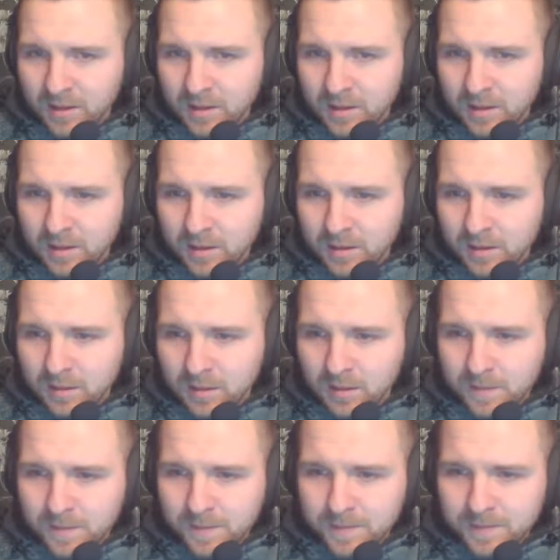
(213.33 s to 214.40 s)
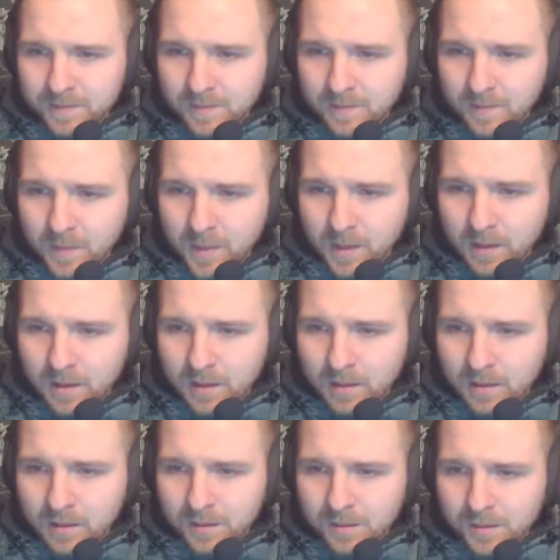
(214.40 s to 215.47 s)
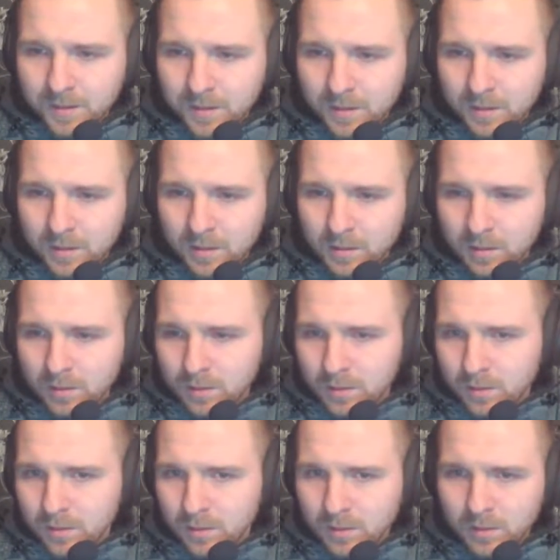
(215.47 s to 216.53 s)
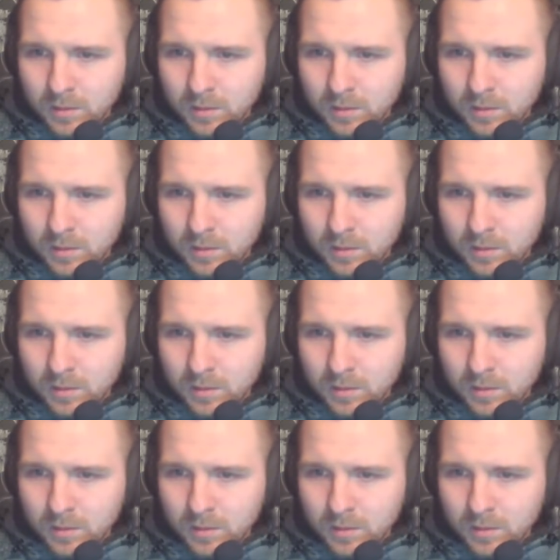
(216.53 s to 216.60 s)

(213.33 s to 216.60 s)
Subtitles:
No one is speaking in this clip.